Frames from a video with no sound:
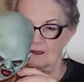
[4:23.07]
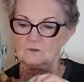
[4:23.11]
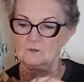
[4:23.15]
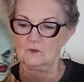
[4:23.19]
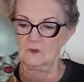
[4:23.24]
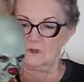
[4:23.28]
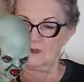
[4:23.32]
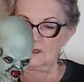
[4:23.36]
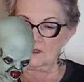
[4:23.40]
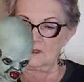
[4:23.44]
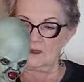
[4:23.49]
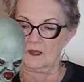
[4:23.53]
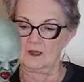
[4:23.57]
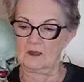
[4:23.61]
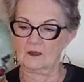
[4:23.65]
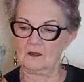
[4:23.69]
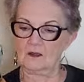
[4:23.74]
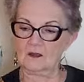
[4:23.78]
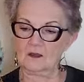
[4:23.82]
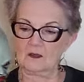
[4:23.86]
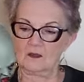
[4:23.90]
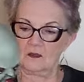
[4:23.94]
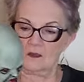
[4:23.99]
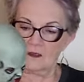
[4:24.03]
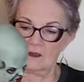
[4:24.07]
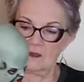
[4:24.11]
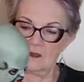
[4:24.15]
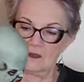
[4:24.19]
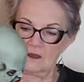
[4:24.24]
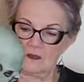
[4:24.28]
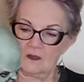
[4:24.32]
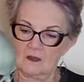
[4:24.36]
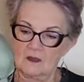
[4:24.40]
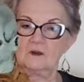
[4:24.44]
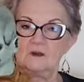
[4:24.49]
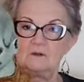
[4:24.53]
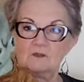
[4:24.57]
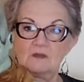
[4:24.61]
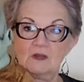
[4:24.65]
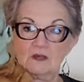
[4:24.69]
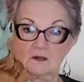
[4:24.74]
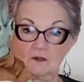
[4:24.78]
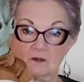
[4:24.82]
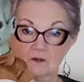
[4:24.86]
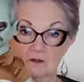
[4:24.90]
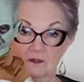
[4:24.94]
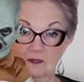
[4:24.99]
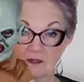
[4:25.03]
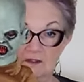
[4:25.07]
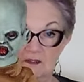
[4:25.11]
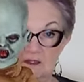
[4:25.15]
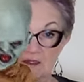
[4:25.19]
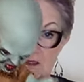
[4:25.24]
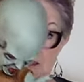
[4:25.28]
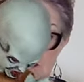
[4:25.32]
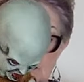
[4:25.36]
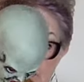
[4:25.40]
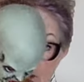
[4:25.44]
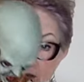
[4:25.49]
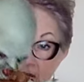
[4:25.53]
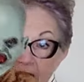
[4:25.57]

Okay. I'm not good at this.